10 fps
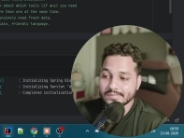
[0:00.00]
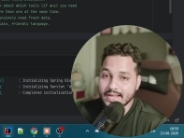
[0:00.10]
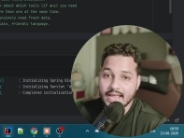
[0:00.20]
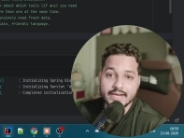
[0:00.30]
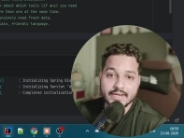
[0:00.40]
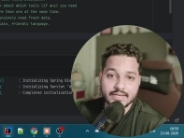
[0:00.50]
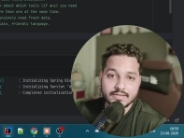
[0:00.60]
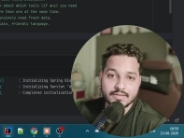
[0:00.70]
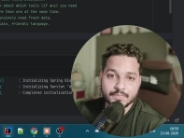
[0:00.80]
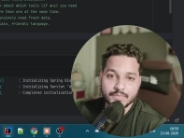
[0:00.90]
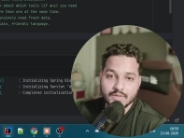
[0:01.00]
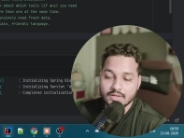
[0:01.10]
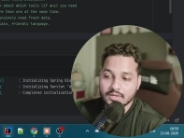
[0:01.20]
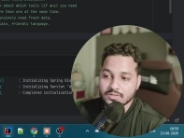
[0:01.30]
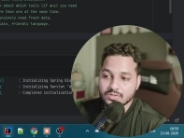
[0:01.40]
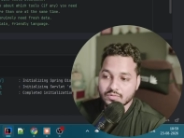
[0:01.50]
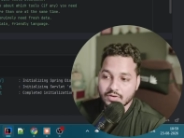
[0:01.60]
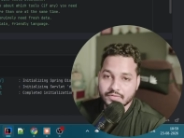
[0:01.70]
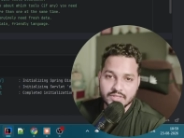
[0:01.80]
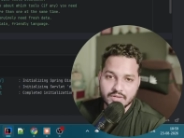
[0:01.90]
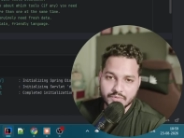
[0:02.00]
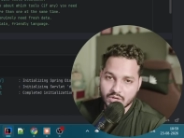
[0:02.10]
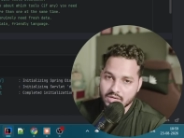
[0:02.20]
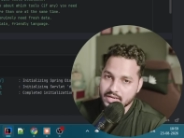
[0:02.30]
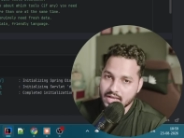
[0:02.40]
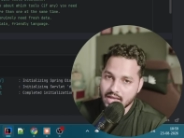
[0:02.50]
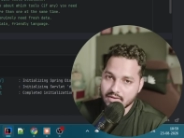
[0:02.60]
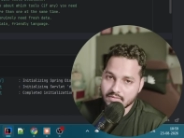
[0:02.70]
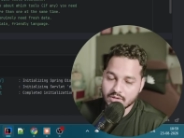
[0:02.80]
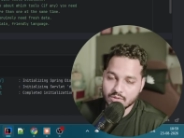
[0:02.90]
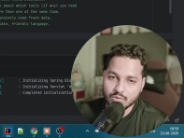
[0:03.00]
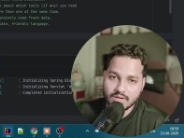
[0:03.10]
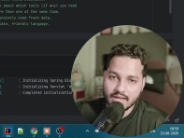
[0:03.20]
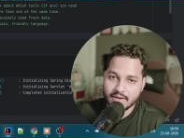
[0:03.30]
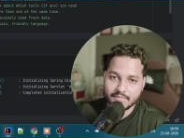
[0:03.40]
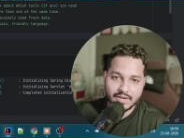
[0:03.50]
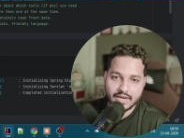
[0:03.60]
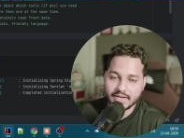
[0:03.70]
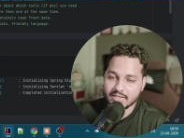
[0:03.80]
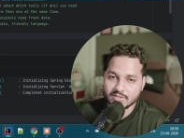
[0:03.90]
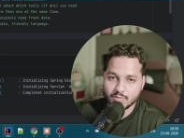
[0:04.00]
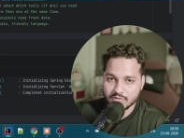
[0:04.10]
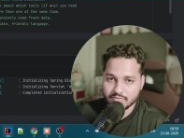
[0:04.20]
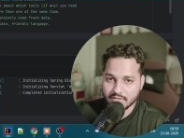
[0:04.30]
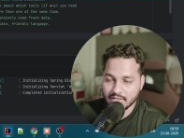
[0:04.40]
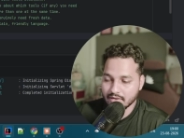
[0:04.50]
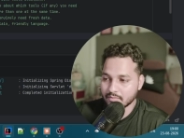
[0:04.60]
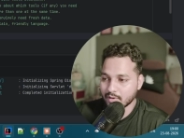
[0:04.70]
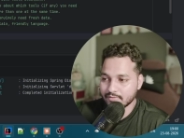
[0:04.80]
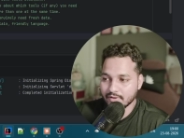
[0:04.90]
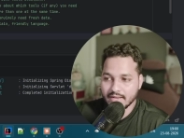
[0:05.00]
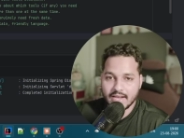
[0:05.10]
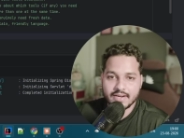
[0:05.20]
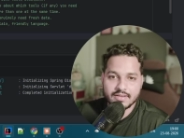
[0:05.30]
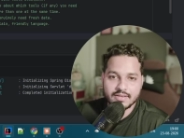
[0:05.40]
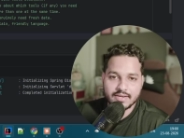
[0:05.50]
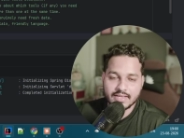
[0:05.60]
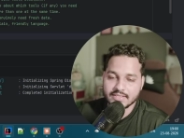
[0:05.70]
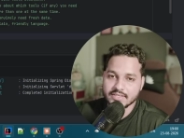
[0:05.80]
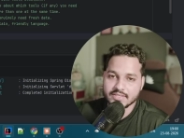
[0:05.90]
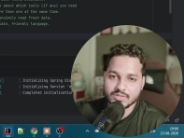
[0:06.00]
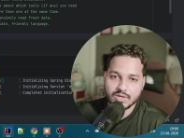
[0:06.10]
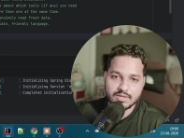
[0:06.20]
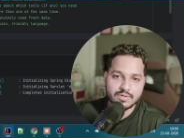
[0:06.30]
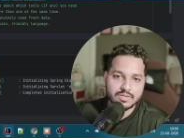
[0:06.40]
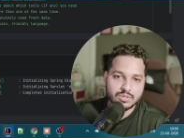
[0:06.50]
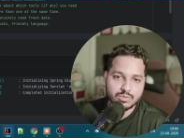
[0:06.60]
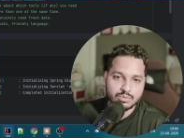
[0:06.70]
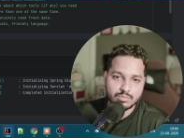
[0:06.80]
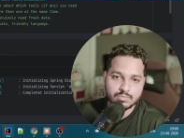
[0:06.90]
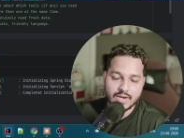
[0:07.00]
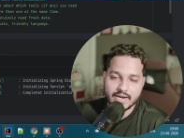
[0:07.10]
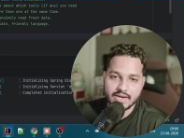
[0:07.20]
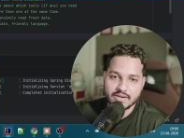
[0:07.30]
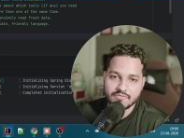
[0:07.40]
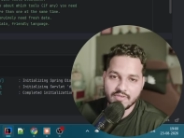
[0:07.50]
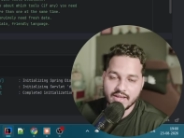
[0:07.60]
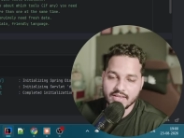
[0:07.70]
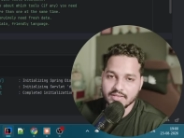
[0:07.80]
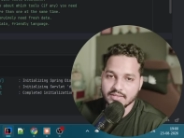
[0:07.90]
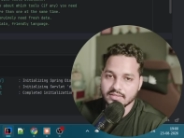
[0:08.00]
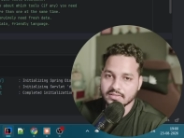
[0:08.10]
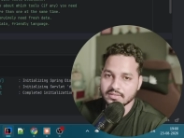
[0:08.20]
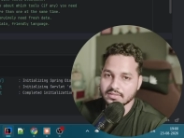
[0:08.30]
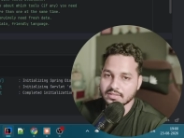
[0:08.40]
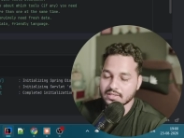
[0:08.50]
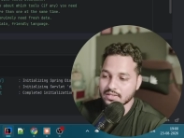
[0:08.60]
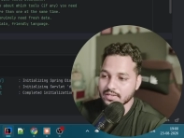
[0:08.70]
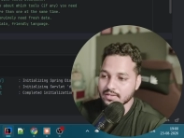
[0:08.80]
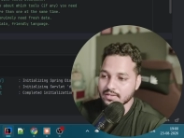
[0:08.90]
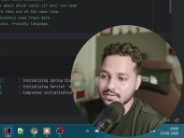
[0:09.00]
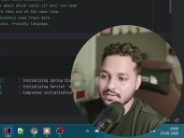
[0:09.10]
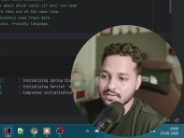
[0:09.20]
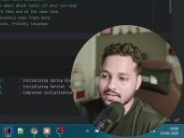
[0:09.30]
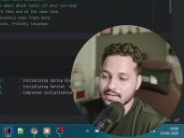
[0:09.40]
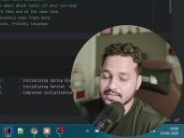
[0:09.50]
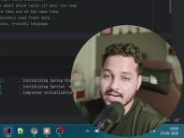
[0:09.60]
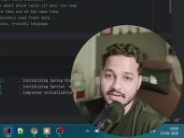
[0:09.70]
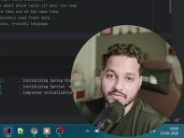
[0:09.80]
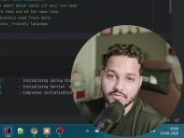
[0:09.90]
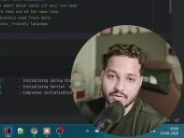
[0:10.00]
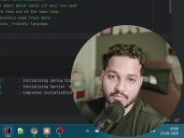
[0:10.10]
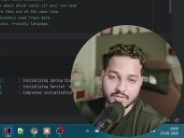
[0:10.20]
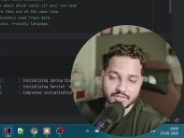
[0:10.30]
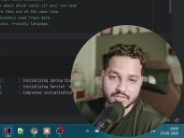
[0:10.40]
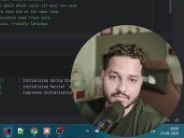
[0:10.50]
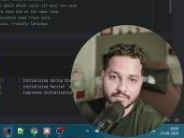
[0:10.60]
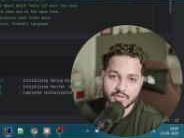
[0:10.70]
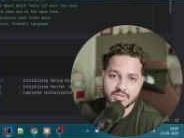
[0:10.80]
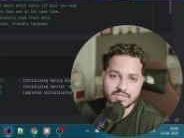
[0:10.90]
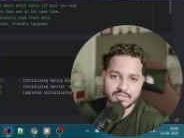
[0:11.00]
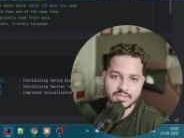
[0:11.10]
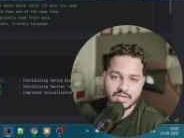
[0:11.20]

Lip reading: calendar. So for weather, we already have a tool and we are getting response for that. But for calendar, agent is not able to identify the exact information because